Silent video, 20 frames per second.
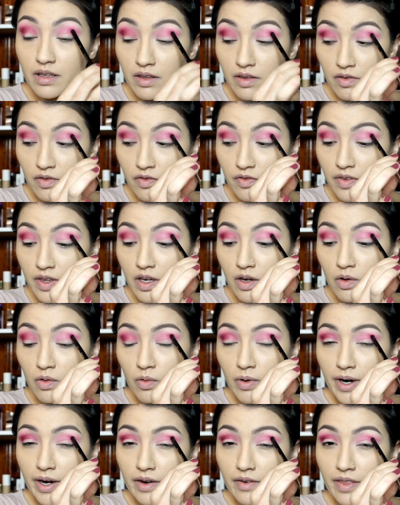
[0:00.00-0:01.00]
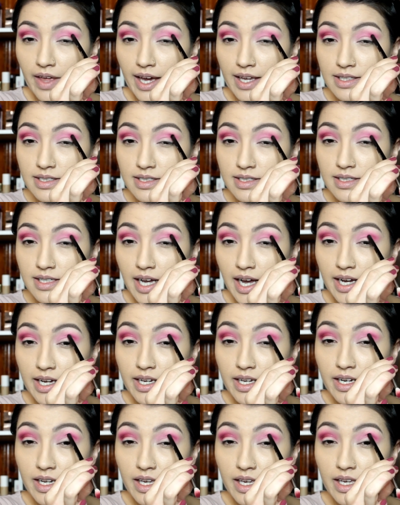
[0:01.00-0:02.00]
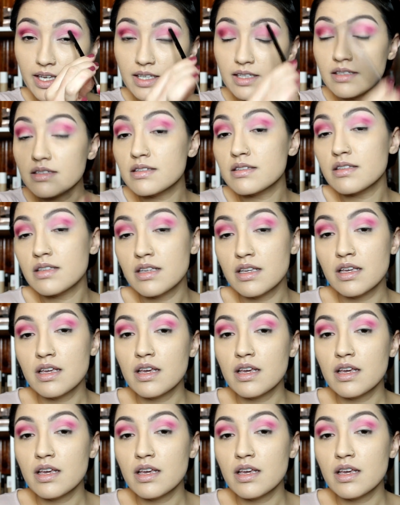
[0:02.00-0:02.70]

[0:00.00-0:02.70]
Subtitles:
you feel where that socket is,